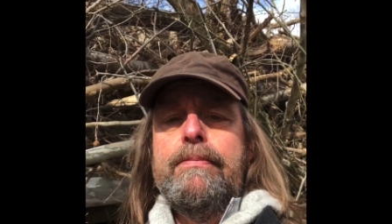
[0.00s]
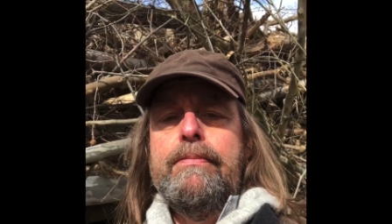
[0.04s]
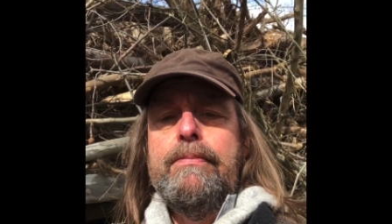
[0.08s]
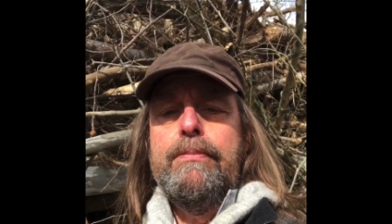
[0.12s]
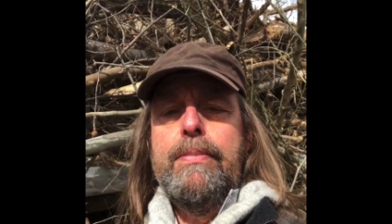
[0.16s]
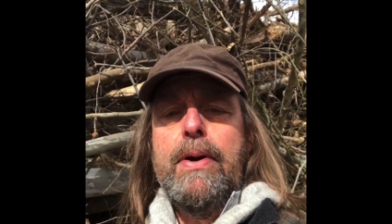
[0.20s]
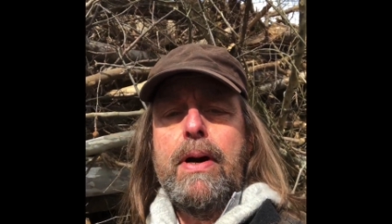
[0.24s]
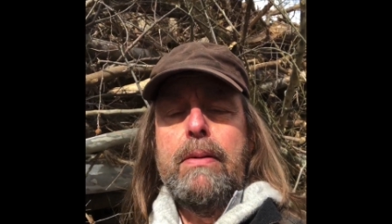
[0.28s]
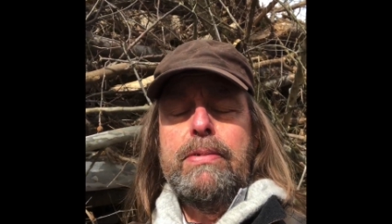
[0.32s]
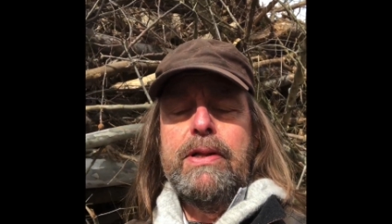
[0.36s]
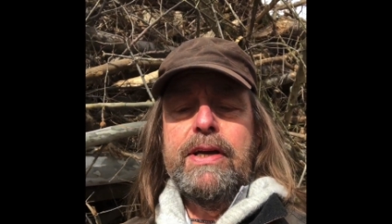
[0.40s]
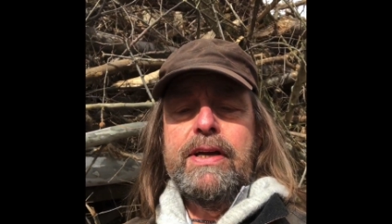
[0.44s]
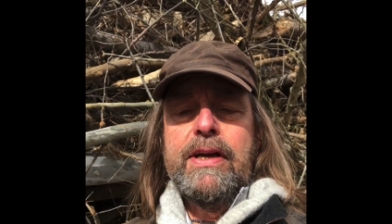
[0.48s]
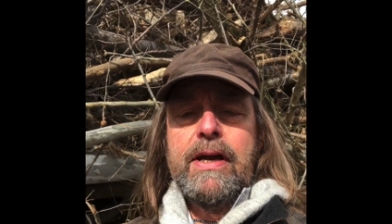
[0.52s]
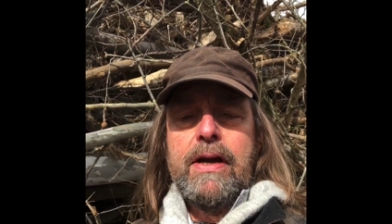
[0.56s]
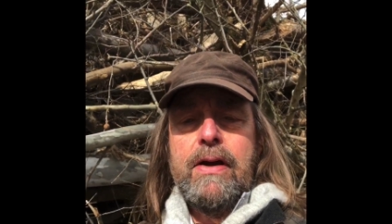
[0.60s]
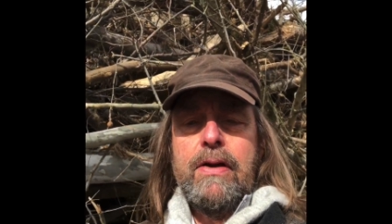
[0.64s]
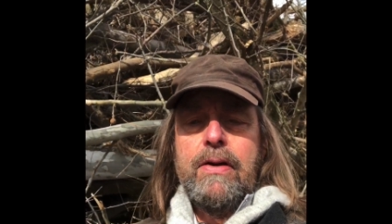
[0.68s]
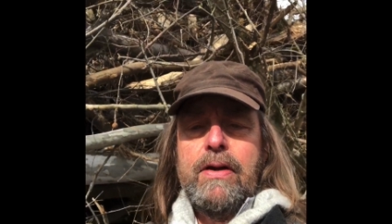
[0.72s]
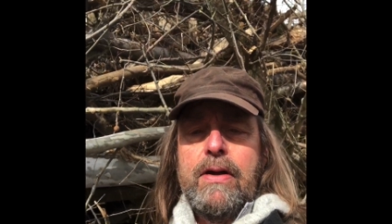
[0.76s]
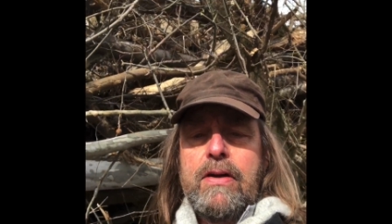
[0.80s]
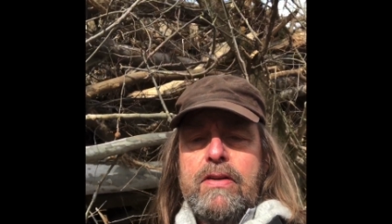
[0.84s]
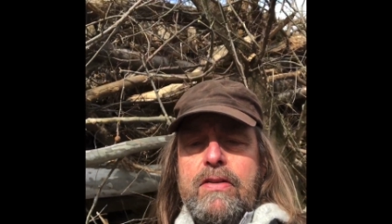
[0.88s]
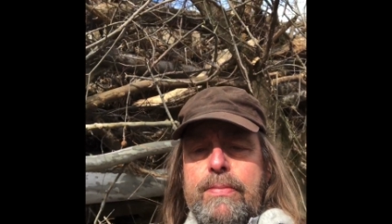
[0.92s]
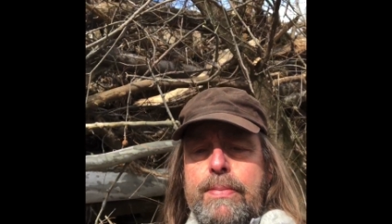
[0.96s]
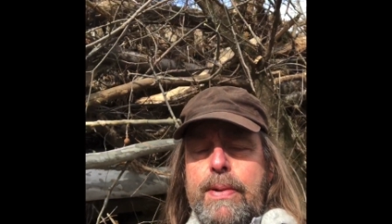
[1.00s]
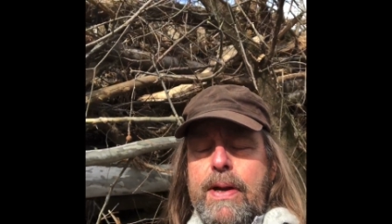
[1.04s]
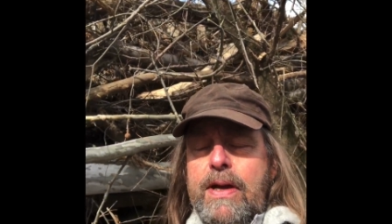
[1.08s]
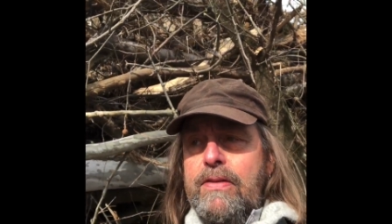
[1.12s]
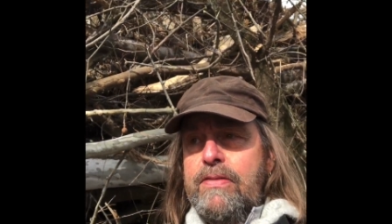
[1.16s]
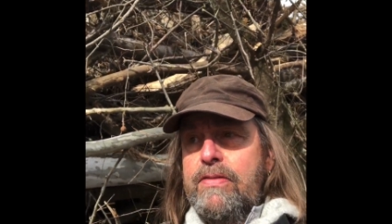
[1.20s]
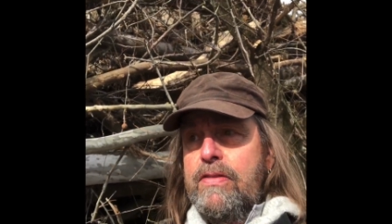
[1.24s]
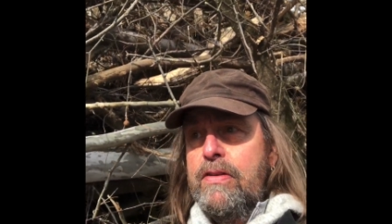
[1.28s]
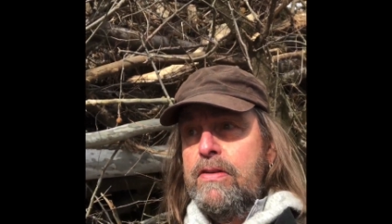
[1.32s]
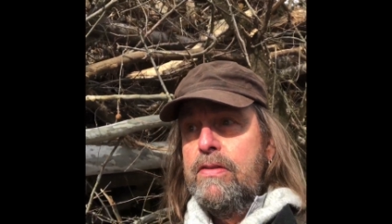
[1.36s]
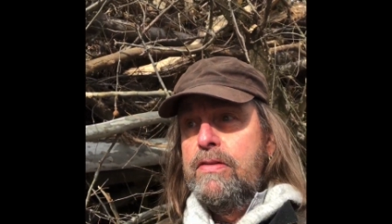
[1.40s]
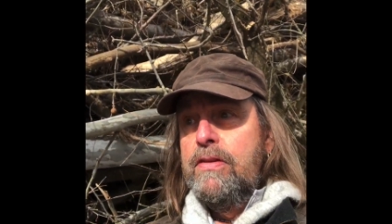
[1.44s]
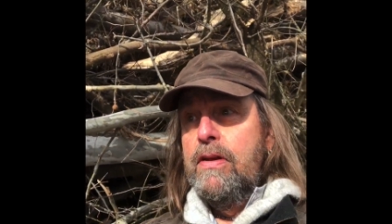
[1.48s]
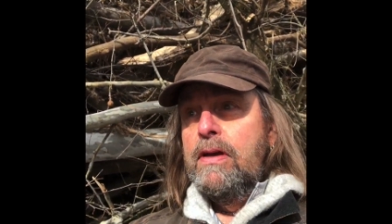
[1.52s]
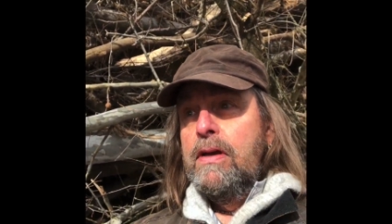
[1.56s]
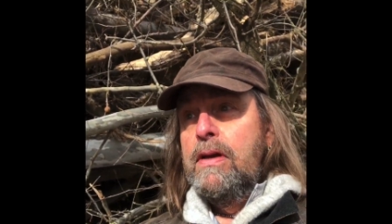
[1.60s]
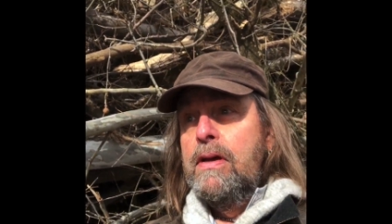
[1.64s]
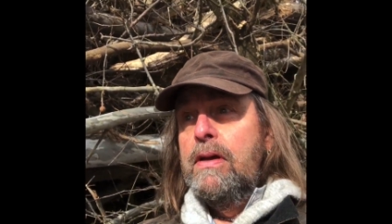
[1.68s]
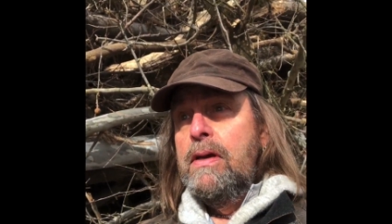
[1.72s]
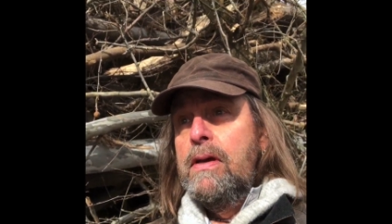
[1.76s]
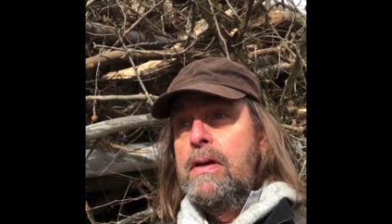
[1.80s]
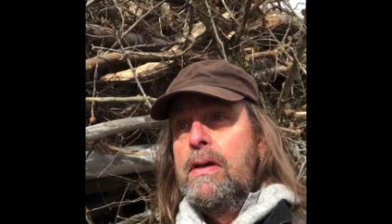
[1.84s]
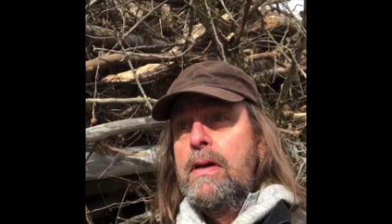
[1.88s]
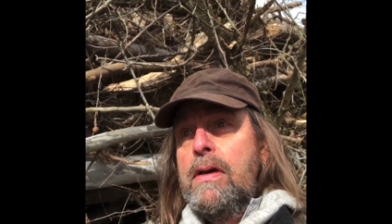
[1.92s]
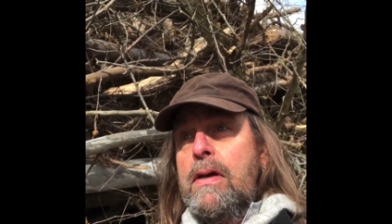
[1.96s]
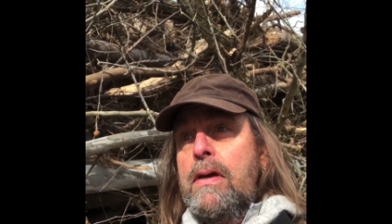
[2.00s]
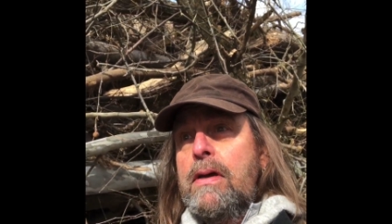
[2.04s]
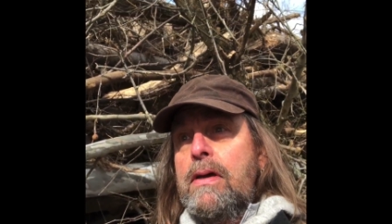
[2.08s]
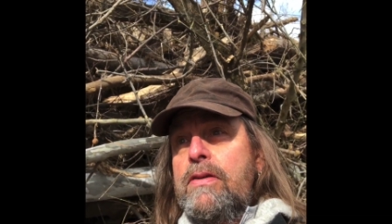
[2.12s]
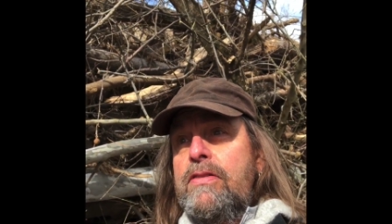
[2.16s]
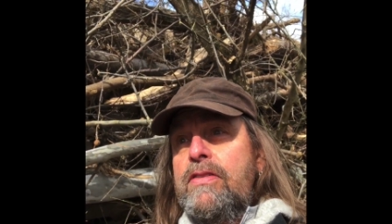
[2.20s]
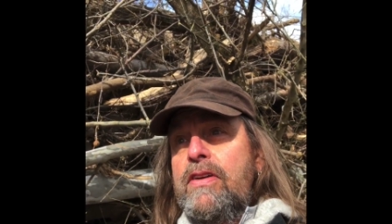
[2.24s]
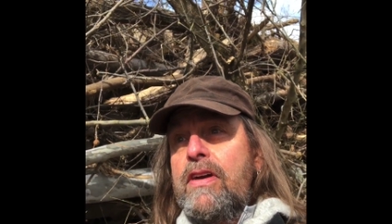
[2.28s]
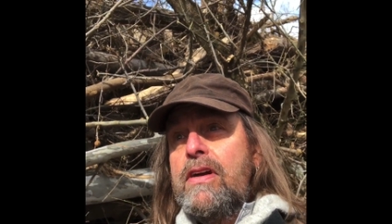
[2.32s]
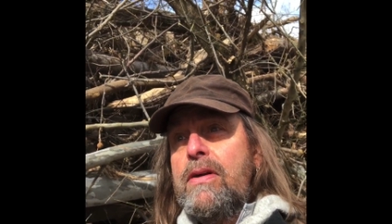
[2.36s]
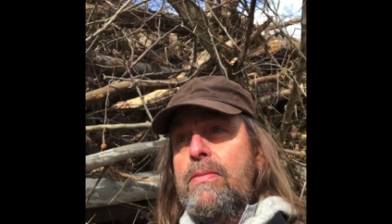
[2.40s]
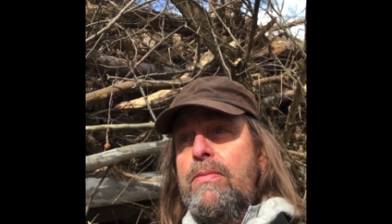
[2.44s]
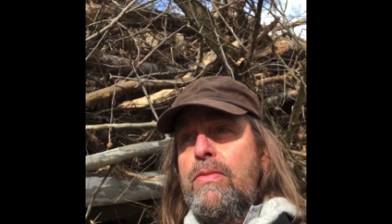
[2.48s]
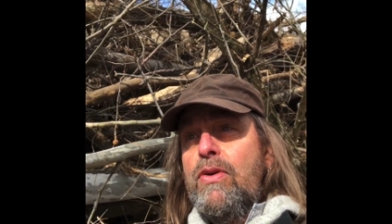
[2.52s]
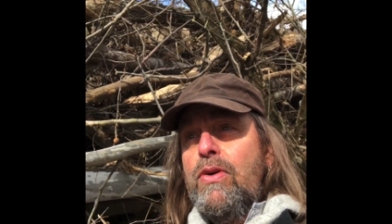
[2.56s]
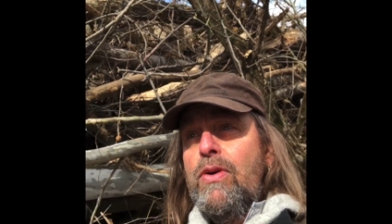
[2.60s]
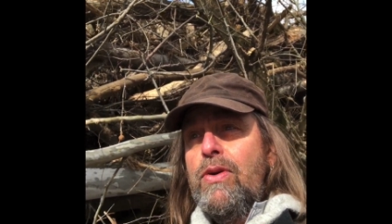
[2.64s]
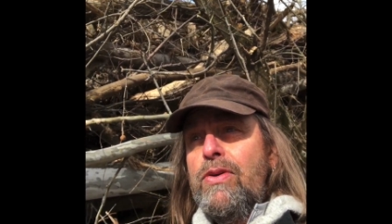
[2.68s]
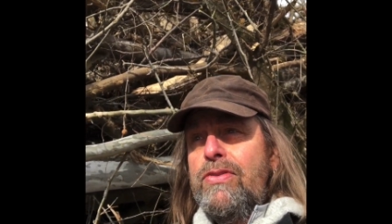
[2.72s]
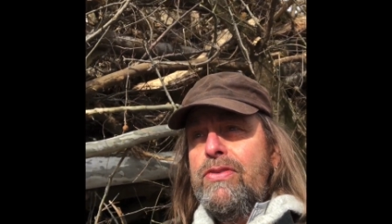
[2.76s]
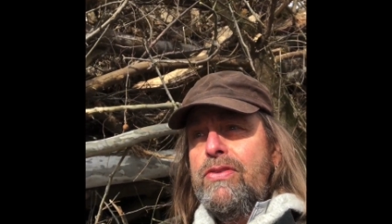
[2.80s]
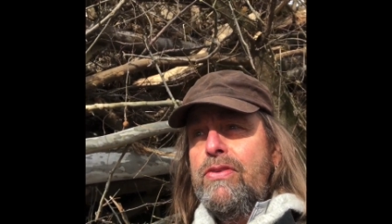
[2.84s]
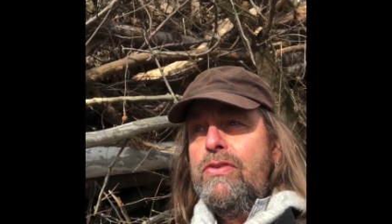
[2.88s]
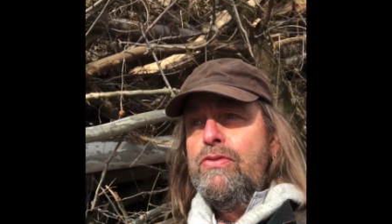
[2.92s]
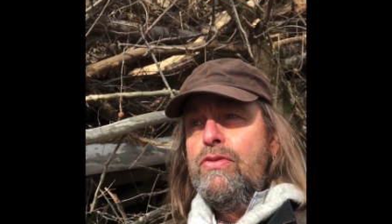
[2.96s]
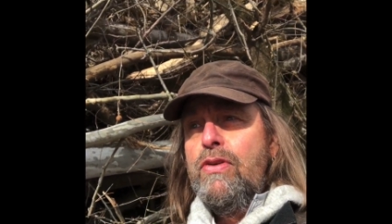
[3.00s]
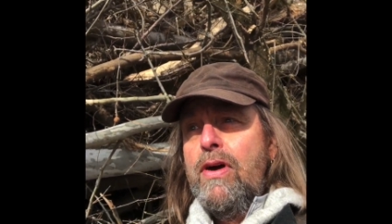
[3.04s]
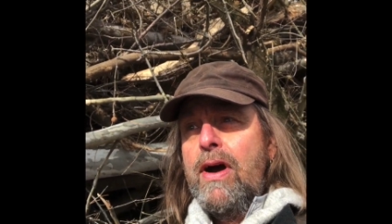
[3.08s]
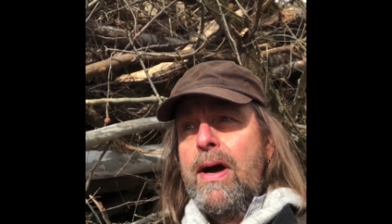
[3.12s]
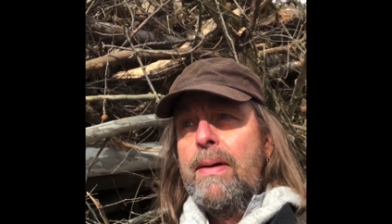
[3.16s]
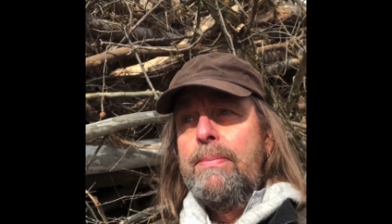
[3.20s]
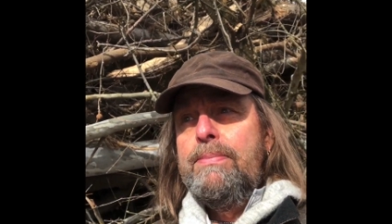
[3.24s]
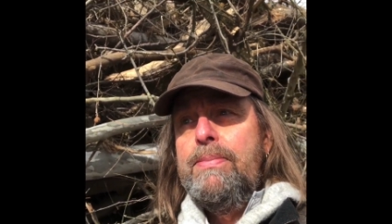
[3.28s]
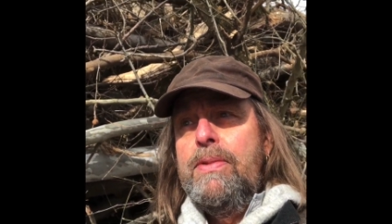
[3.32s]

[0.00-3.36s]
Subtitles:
public area spaces. Sycamores drop